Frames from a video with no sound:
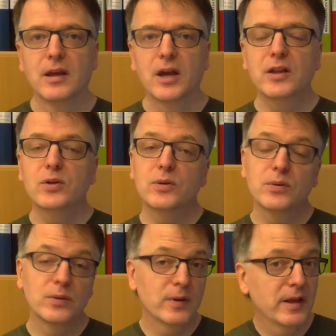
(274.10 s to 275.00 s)
And you
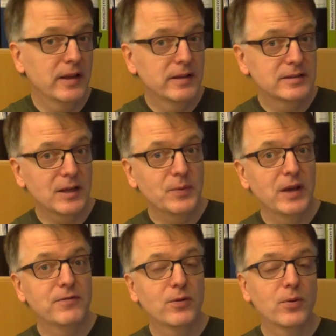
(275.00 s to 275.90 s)
do the same
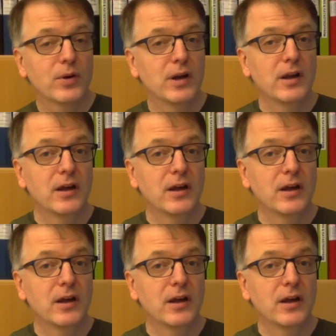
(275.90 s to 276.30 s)
way for